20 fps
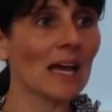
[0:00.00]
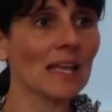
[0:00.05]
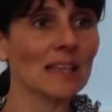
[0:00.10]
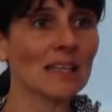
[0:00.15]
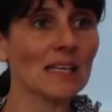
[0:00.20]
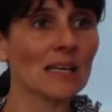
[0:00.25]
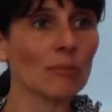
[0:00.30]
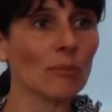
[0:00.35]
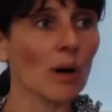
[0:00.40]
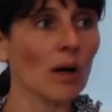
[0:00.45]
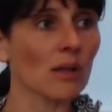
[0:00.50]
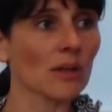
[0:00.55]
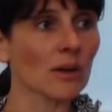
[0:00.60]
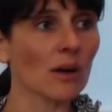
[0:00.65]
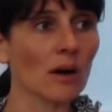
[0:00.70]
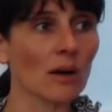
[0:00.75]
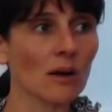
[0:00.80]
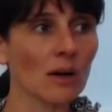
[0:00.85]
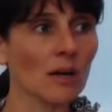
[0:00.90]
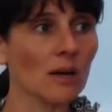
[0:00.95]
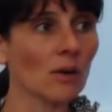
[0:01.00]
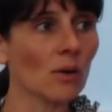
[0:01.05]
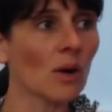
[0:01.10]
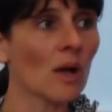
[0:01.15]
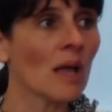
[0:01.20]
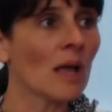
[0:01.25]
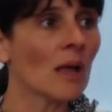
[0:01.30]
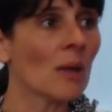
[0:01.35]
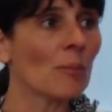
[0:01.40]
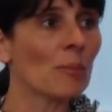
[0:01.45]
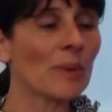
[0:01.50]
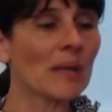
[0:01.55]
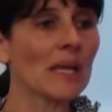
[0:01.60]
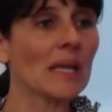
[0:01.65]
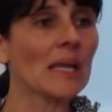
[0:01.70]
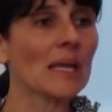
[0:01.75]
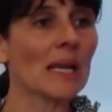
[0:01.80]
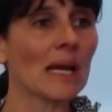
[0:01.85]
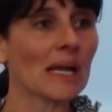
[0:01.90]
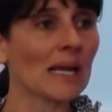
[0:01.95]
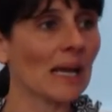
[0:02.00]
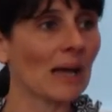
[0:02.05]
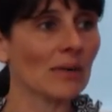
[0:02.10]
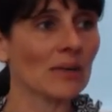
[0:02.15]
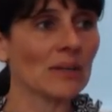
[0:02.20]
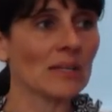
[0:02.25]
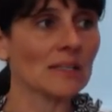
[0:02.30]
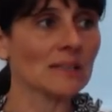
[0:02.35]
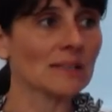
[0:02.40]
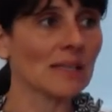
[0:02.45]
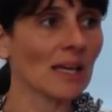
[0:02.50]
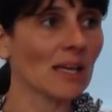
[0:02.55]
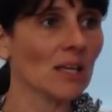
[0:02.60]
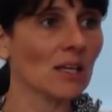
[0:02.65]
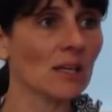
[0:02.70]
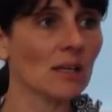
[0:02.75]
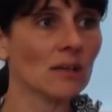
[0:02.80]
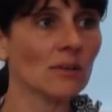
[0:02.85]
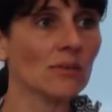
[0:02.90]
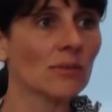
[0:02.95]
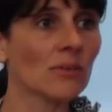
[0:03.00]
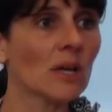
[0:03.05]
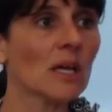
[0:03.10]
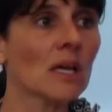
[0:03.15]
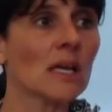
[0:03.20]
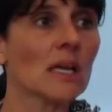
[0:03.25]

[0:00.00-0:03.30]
I think Molinaro, being a county executive,